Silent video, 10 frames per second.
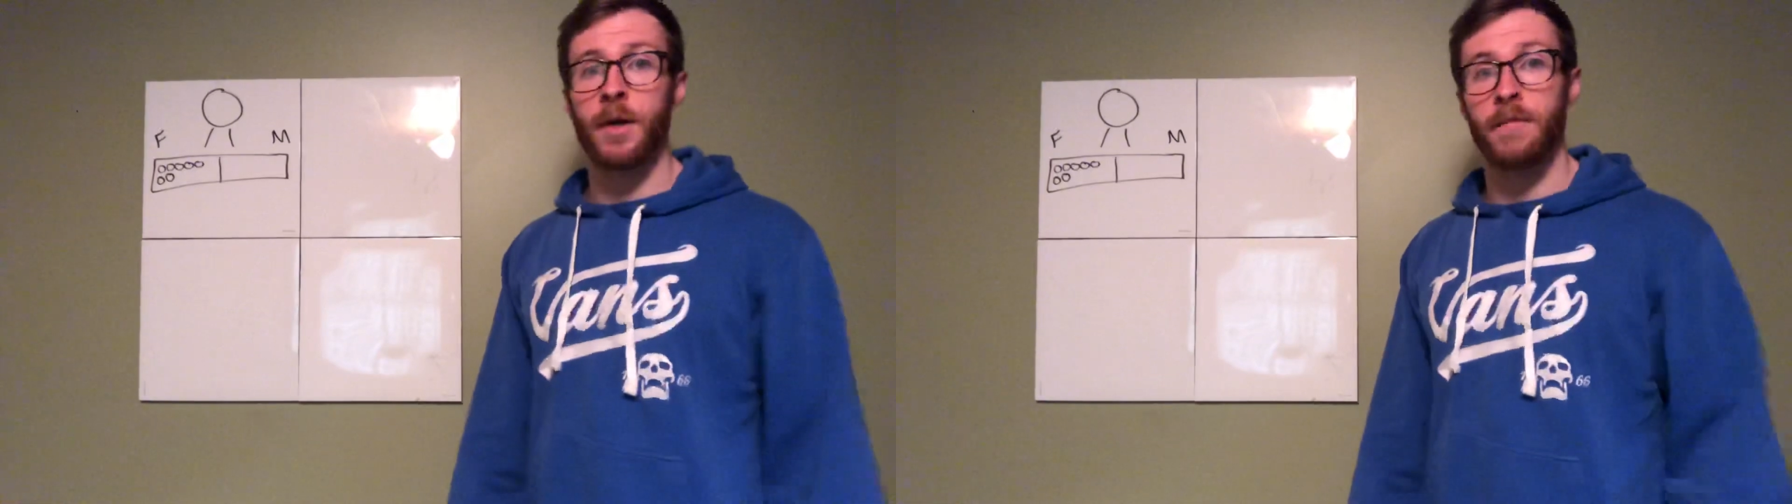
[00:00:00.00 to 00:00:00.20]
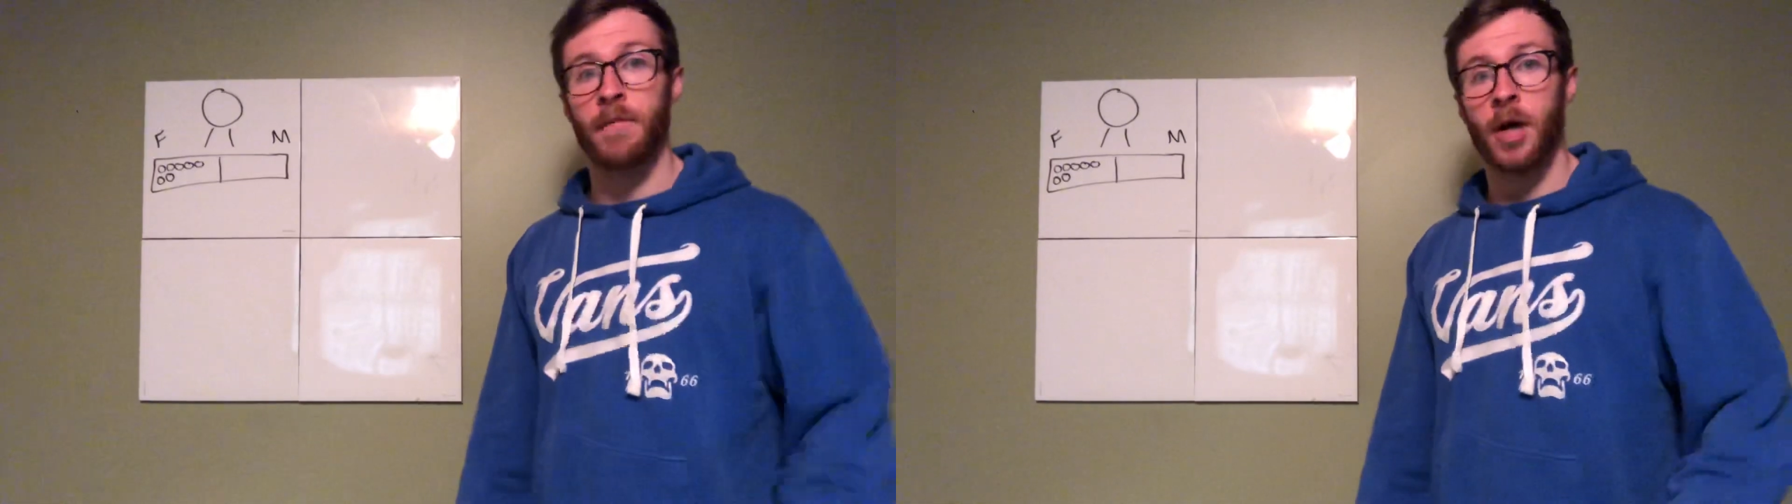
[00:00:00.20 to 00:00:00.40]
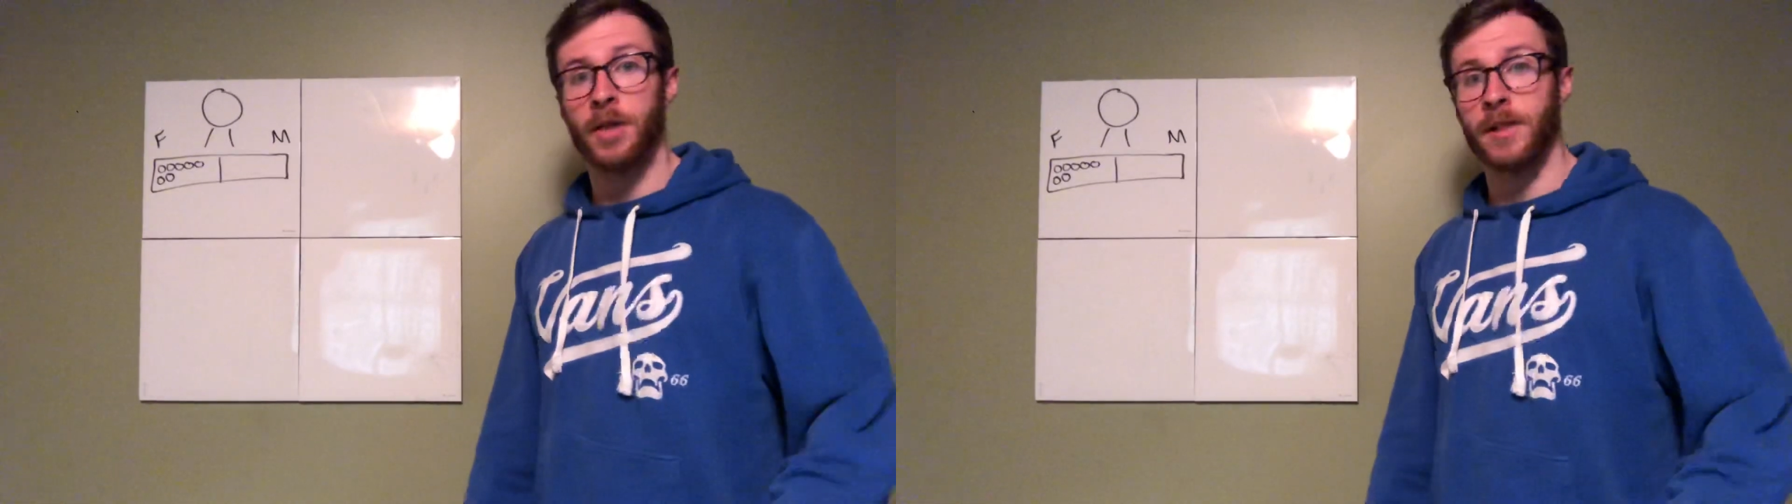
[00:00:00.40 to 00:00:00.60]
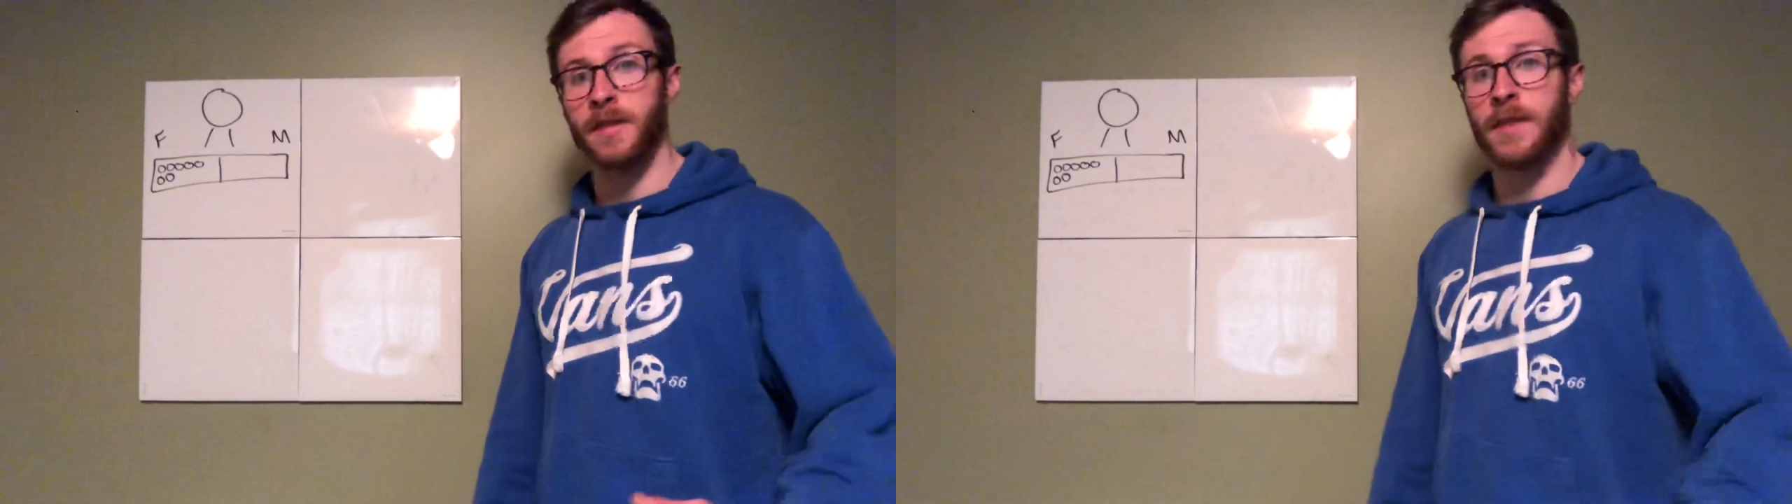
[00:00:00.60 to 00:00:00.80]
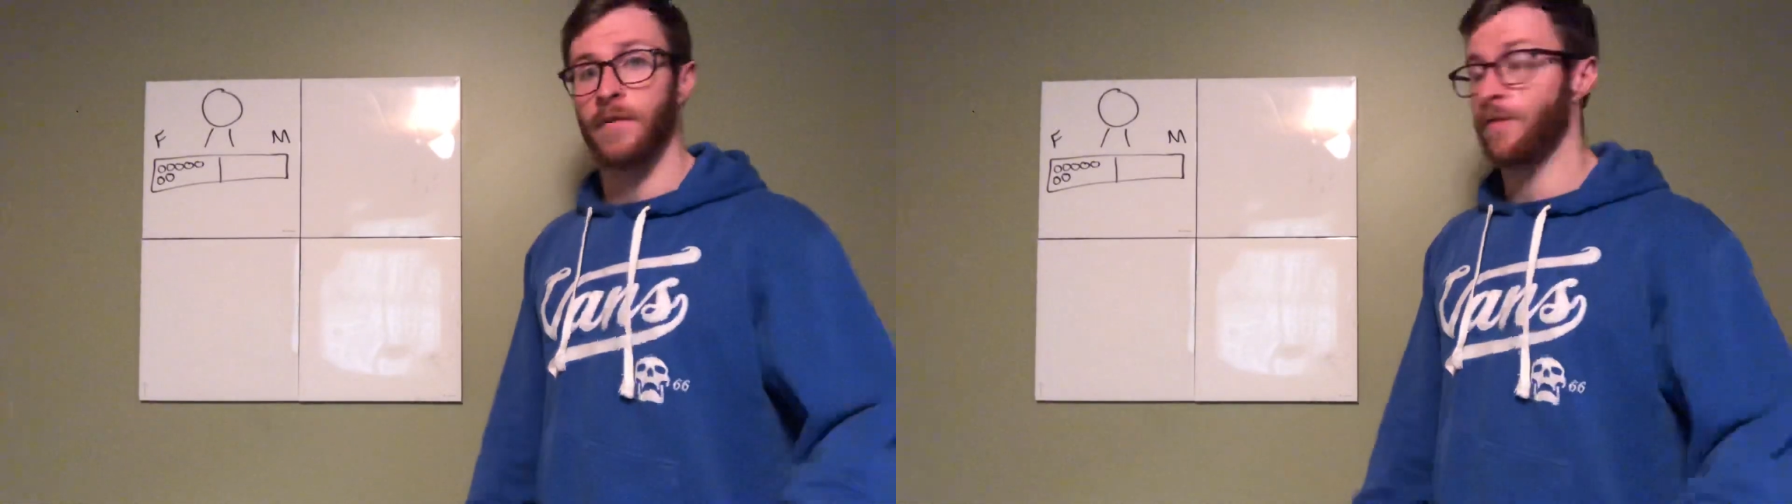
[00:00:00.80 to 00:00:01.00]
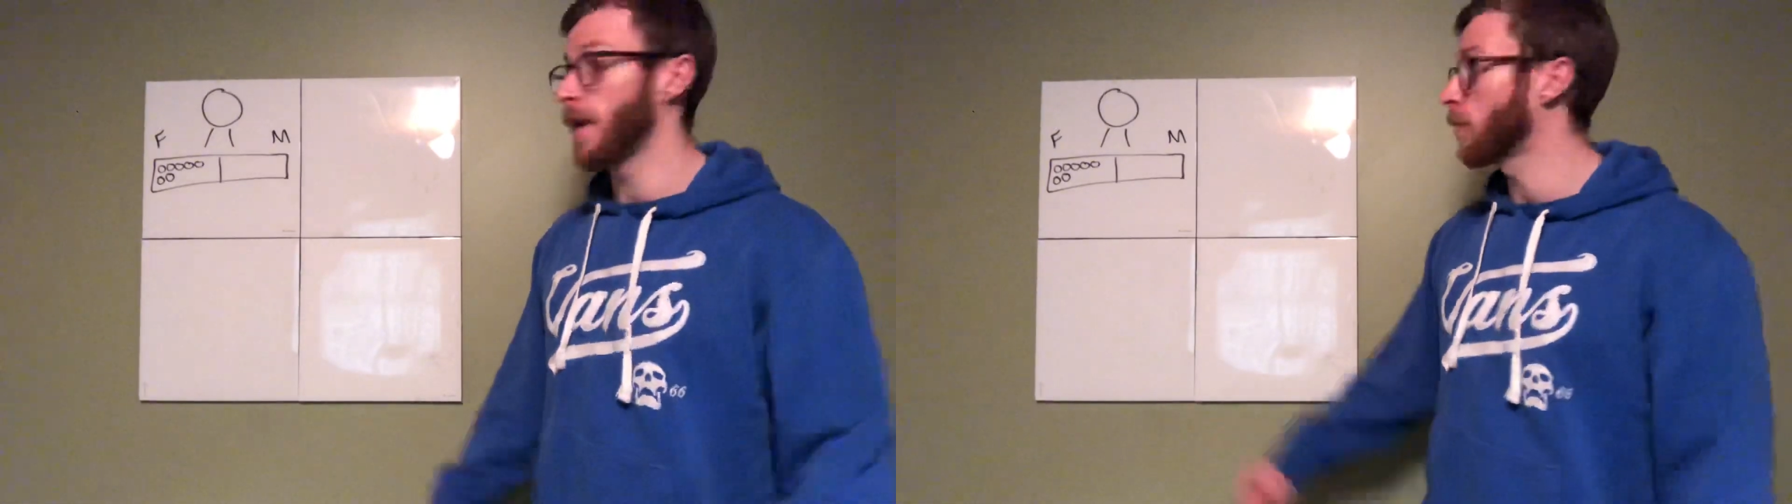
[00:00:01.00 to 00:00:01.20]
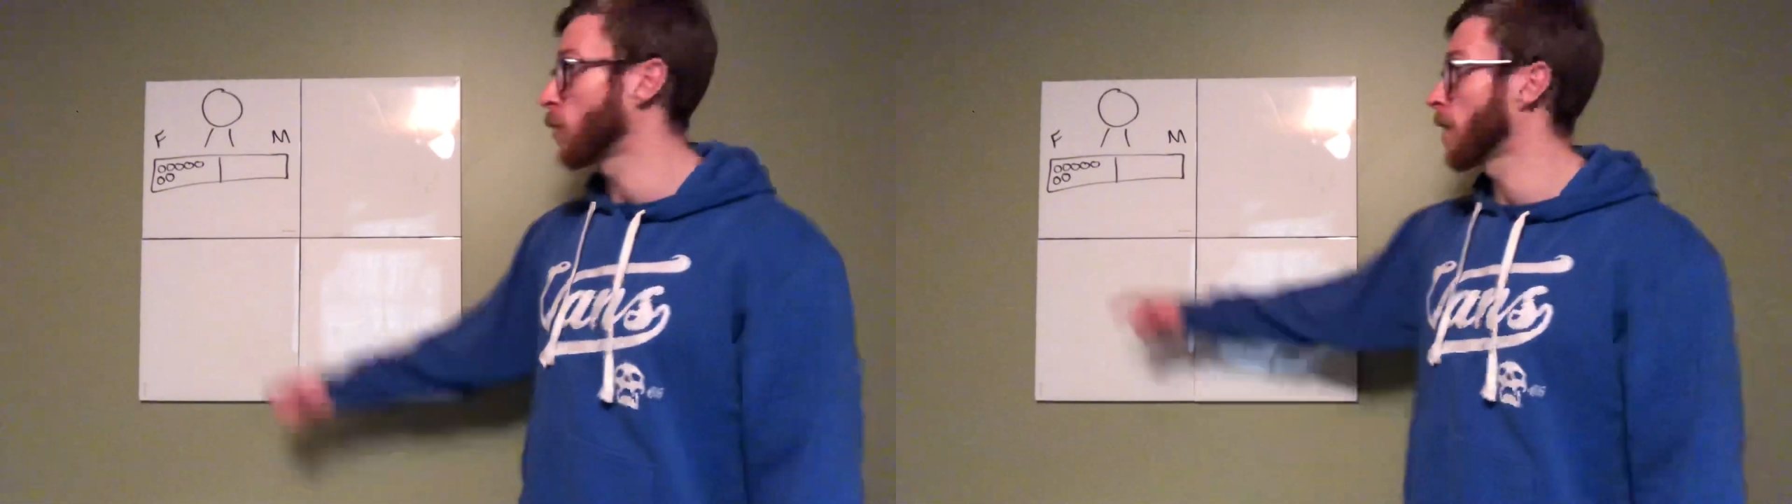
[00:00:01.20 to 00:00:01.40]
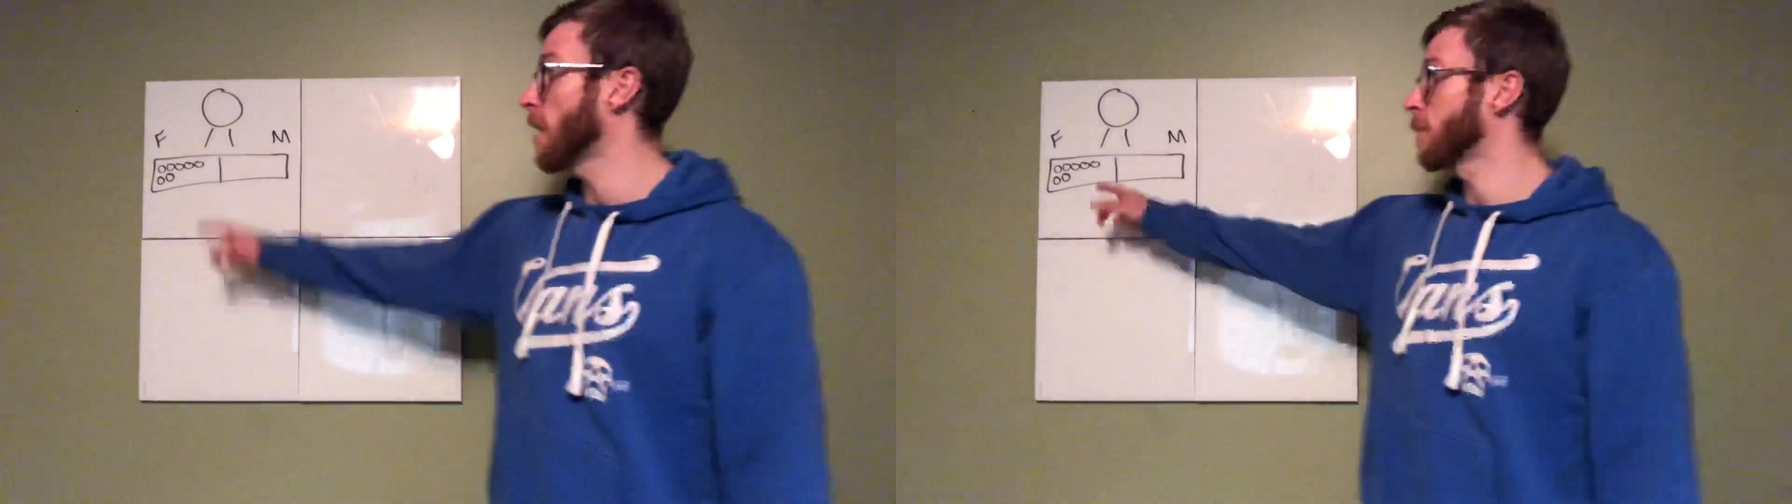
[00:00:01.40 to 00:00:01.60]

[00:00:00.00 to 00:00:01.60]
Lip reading: in March as it did in February, that